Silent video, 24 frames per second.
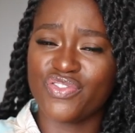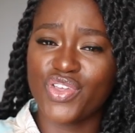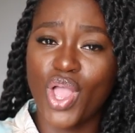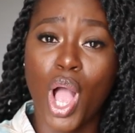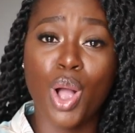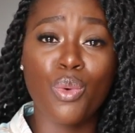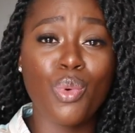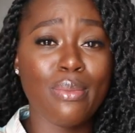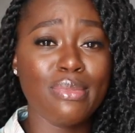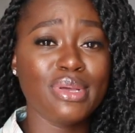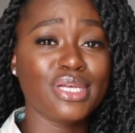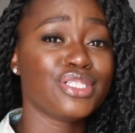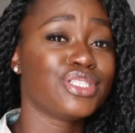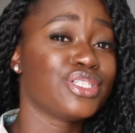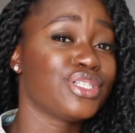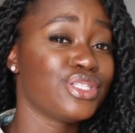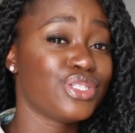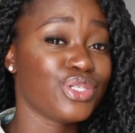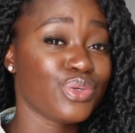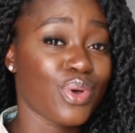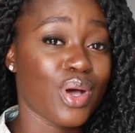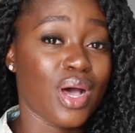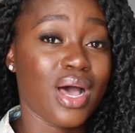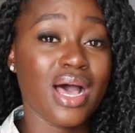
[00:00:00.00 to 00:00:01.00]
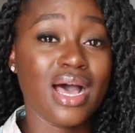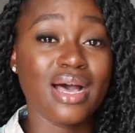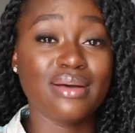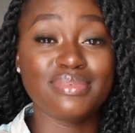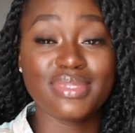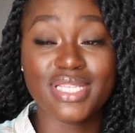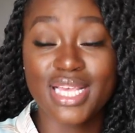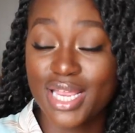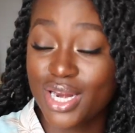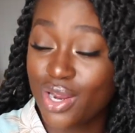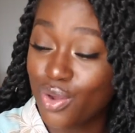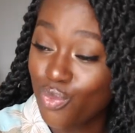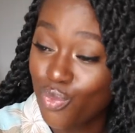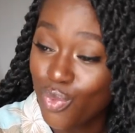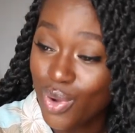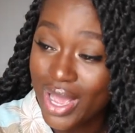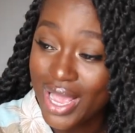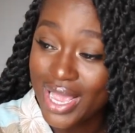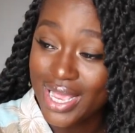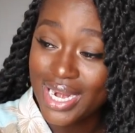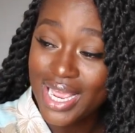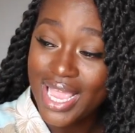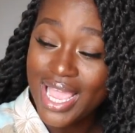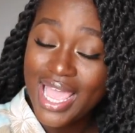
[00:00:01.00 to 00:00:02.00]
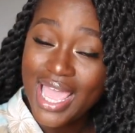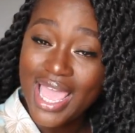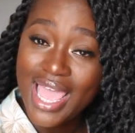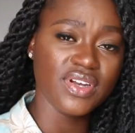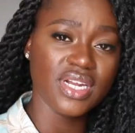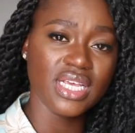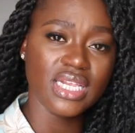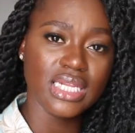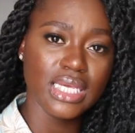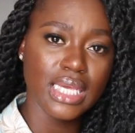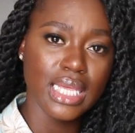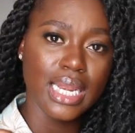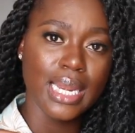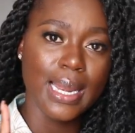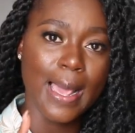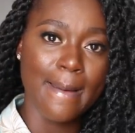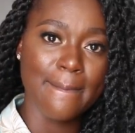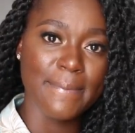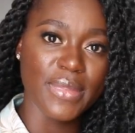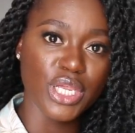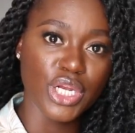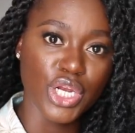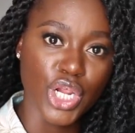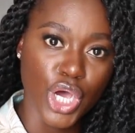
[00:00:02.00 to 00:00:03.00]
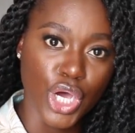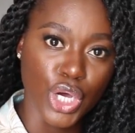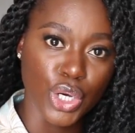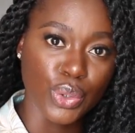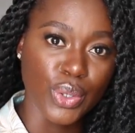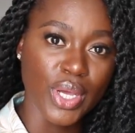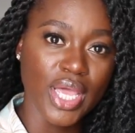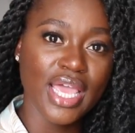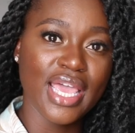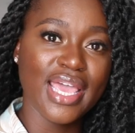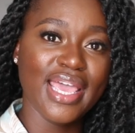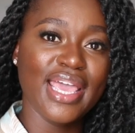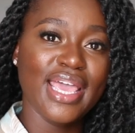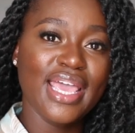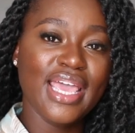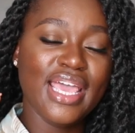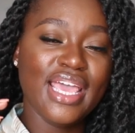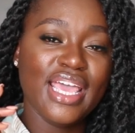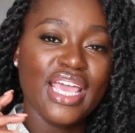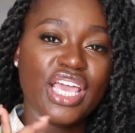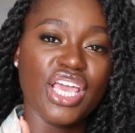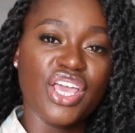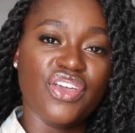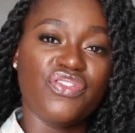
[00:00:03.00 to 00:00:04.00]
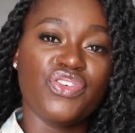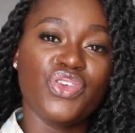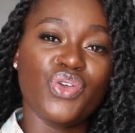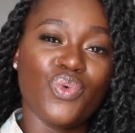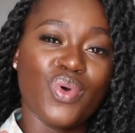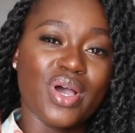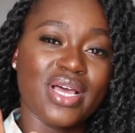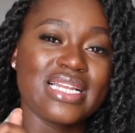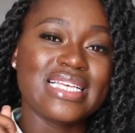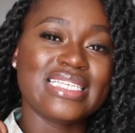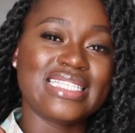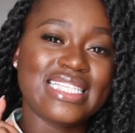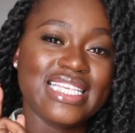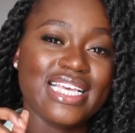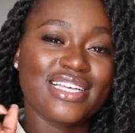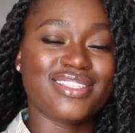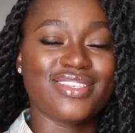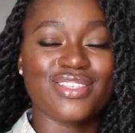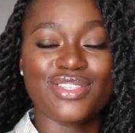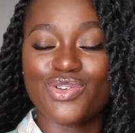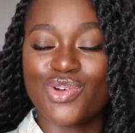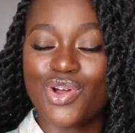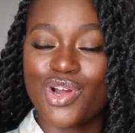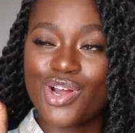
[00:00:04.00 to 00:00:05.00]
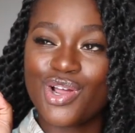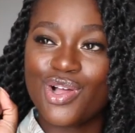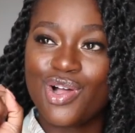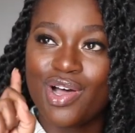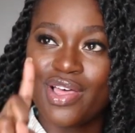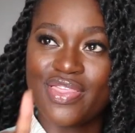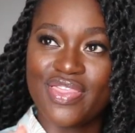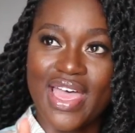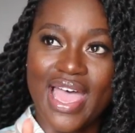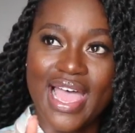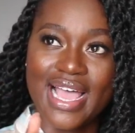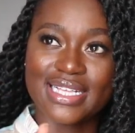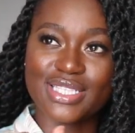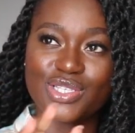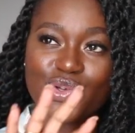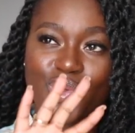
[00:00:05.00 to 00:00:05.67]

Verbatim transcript: But if y'all want me to do an updated one, definitely let me know if you want to see a tutorial on